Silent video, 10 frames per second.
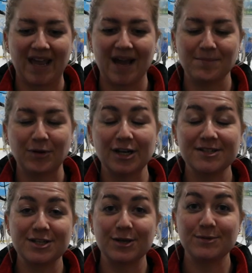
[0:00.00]
I'm
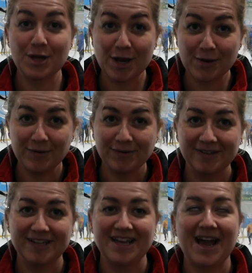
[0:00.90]
going to do two.
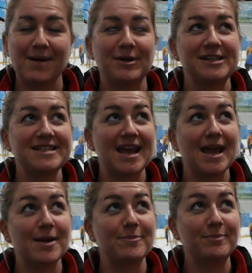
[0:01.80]
I'm going to
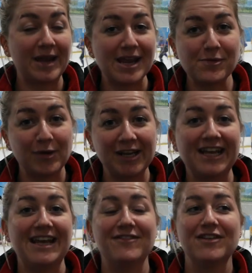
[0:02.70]
say beating
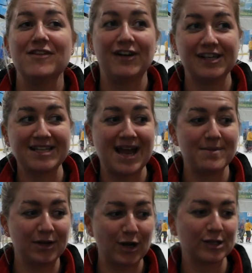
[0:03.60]
Whitley for the first
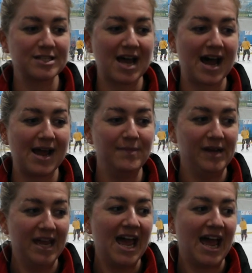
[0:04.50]
time in a long
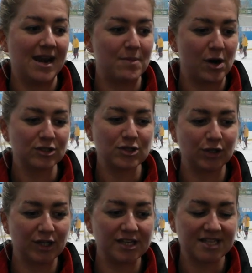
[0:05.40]
time, and I'm
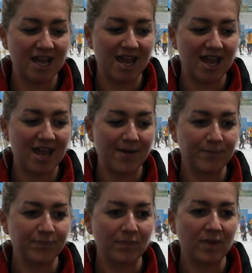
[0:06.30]
also going to
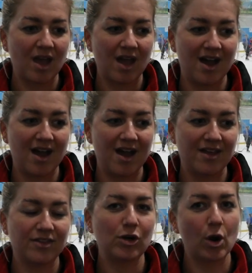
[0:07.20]
say
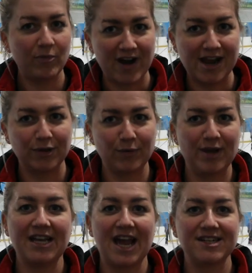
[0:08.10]
the cup
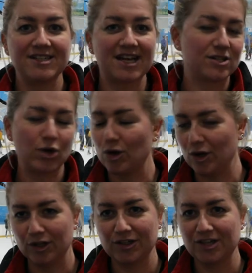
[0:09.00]
final weekend as a
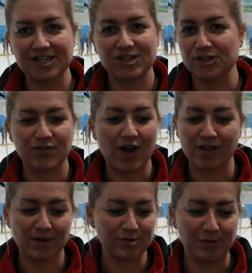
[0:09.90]
whole, because I just
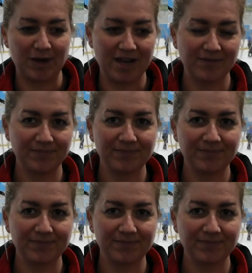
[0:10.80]
thought that was brilliant.